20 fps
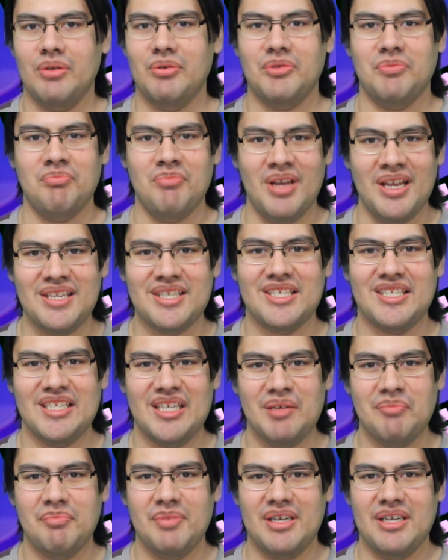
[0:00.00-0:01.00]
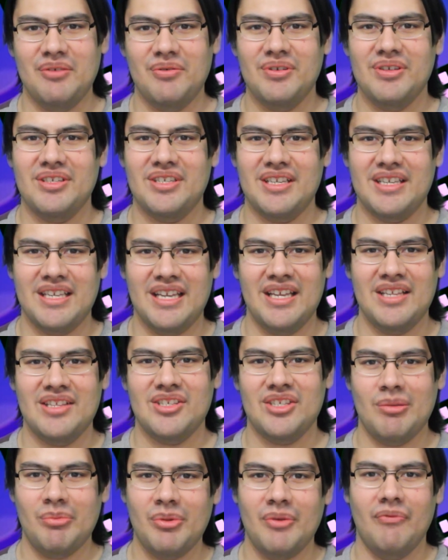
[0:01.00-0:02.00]
It was messed up, but it was,
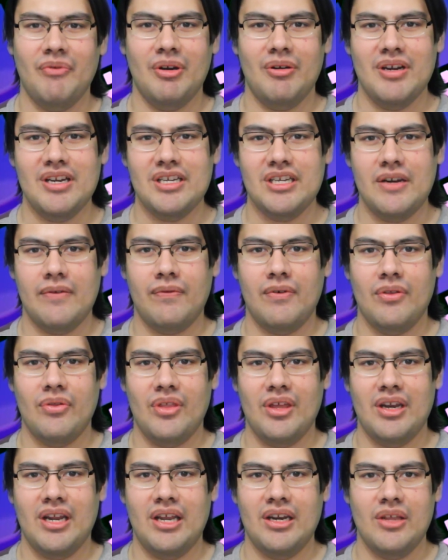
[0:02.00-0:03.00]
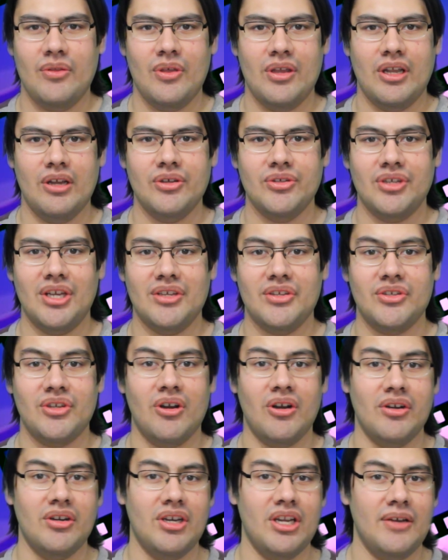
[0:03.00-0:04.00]
again, something very different than anything else I
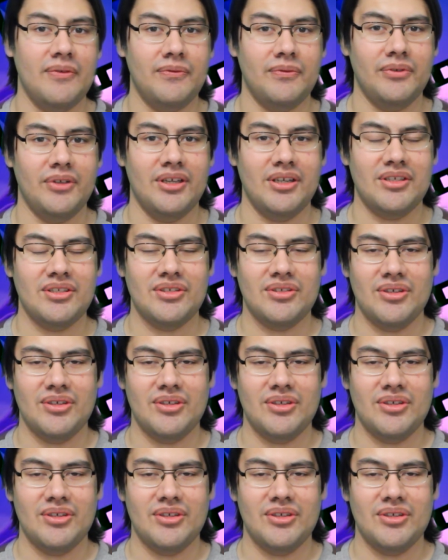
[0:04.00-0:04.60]
saw on Netflix.